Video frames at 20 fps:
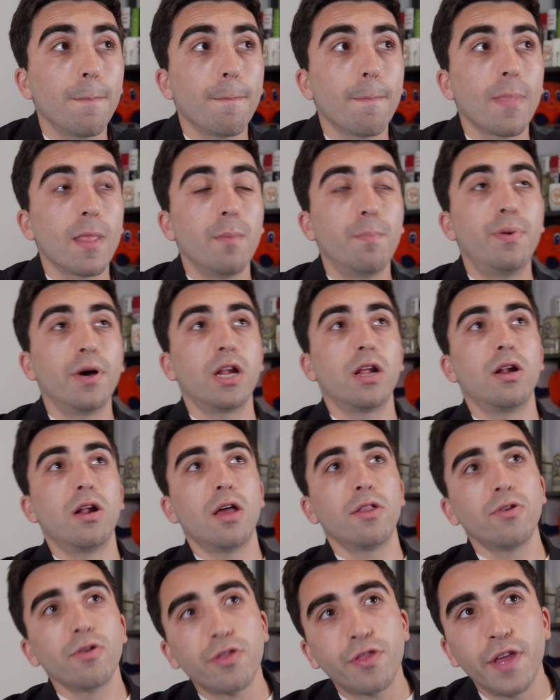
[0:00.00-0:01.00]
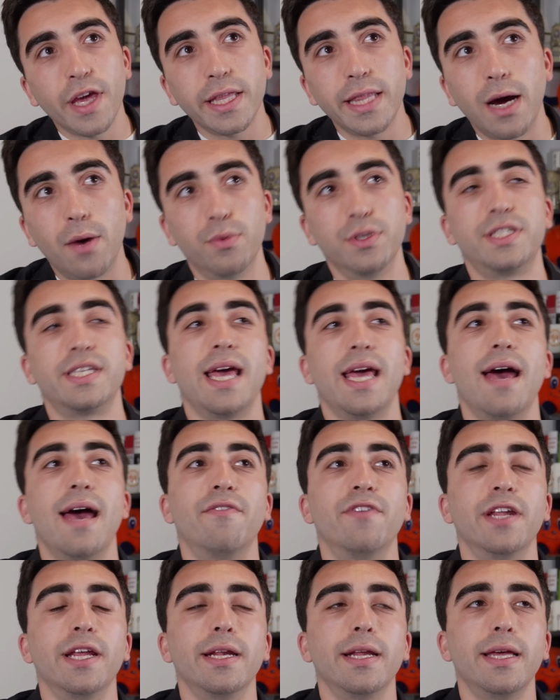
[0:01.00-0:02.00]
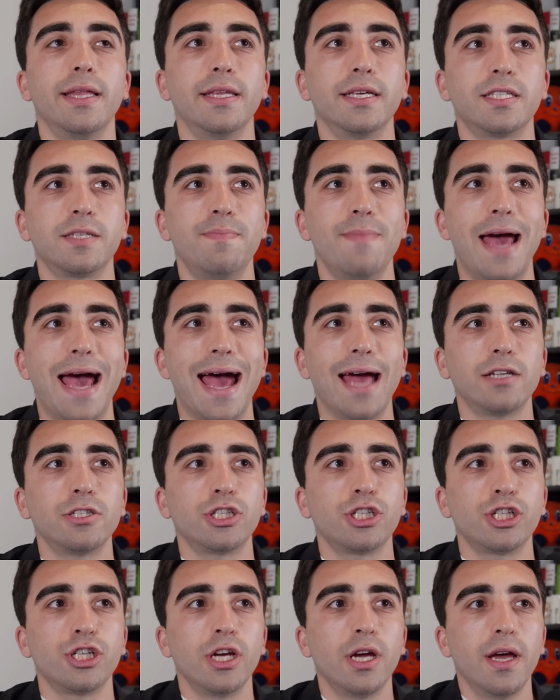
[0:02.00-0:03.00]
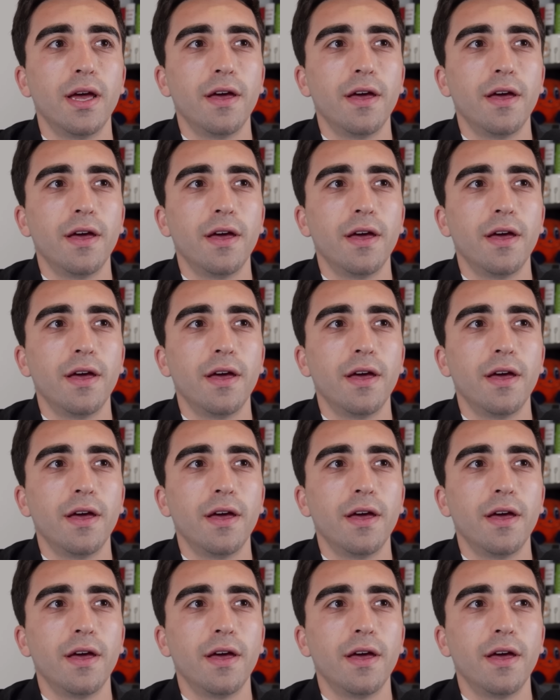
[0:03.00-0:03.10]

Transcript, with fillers: But another thing that was evident in this match